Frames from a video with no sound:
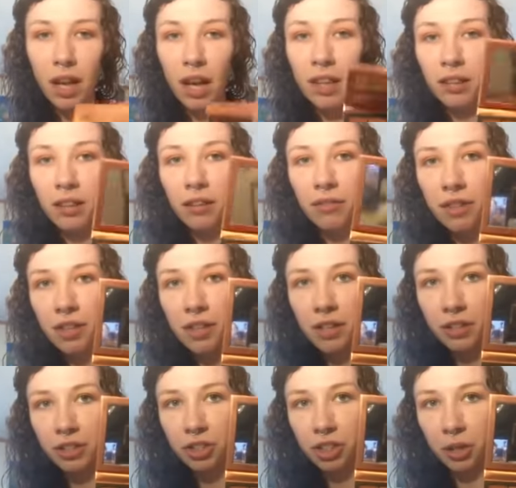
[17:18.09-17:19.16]
I love
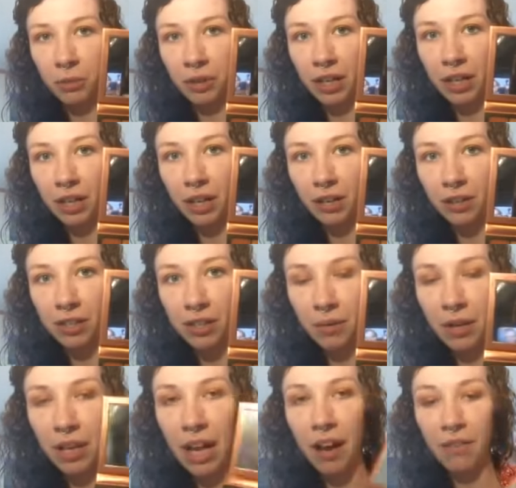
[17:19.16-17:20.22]
the shimmery colors
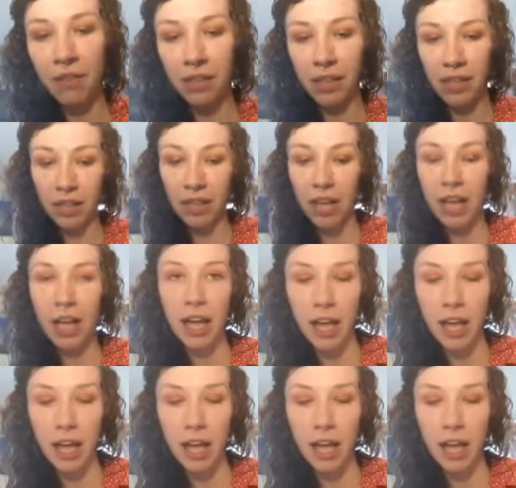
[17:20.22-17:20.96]
that we have in here,